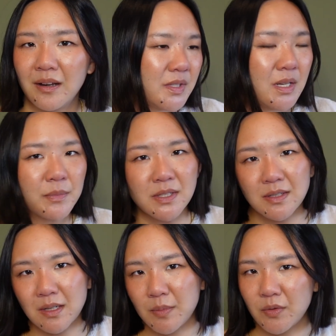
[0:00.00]

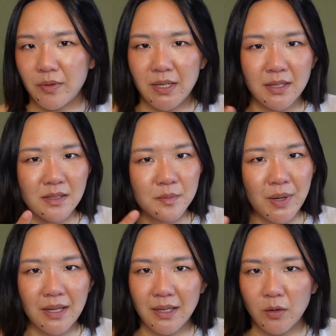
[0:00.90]
seamlessly between his
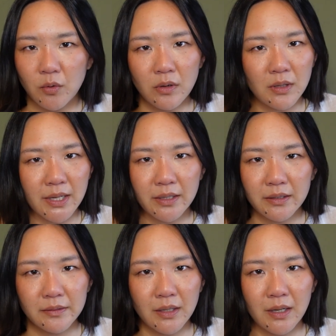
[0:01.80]
bilingual
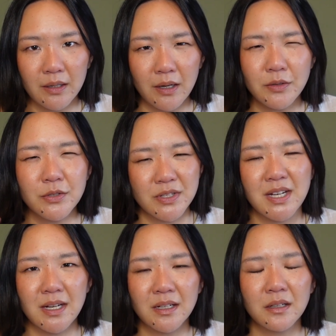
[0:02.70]

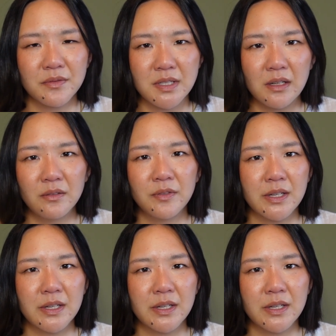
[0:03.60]
understanding of self.